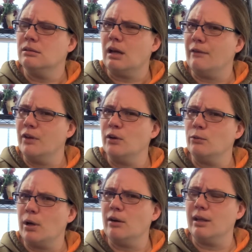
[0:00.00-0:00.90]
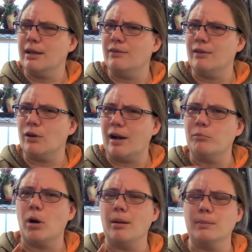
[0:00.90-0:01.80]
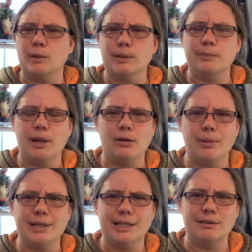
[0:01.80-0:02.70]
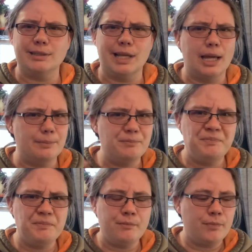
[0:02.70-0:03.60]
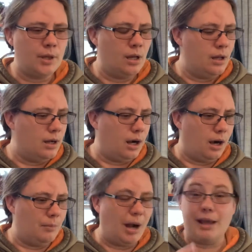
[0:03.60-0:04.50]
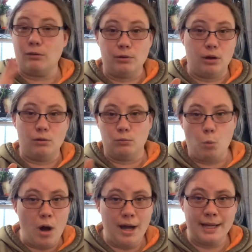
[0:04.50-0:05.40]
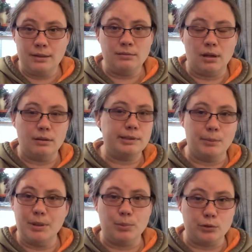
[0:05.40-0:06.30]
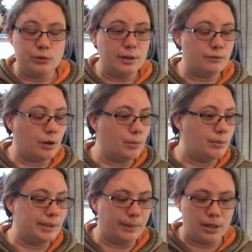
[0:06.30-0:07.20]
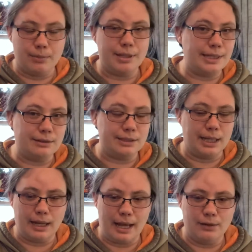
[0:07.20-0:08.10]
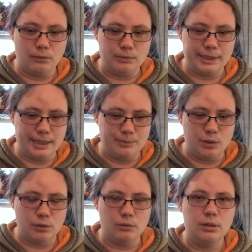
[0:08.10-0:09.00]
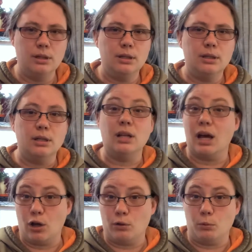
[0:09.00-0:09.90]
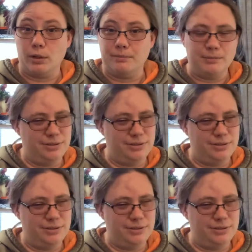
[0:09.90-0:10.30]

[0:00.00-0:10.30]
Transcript: if ever, have problems with spider mites outside. I don't know why. Some people do have trouble with spider mites outside. I don't seem to. Knock on wood.